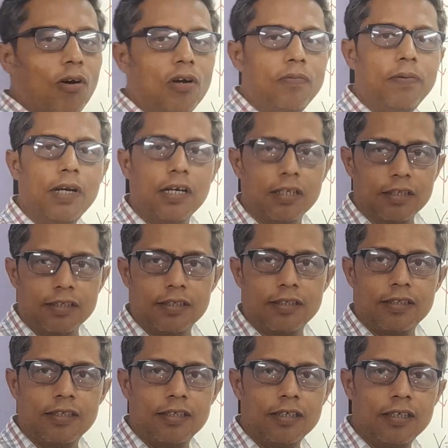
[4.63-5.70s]

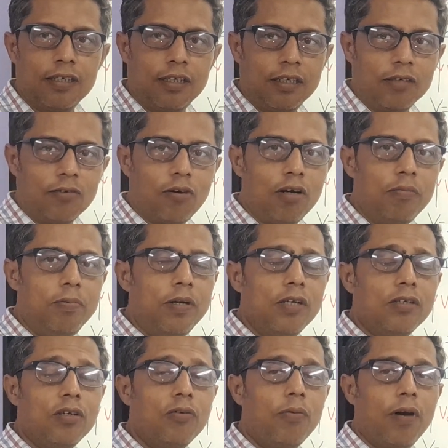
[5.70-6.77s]
confidence.
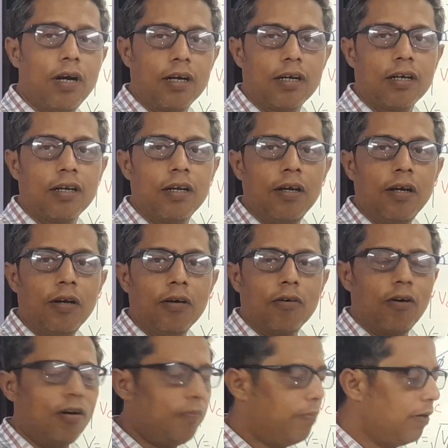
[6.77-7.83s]
Confidence on what?
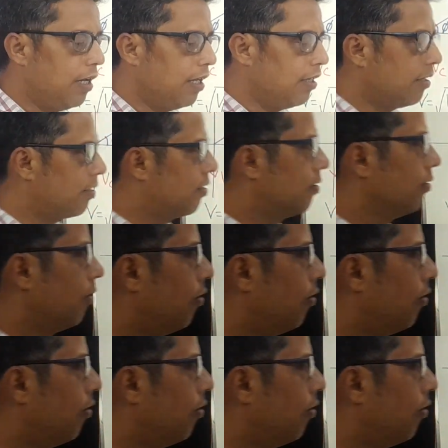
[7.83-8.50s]
Confidence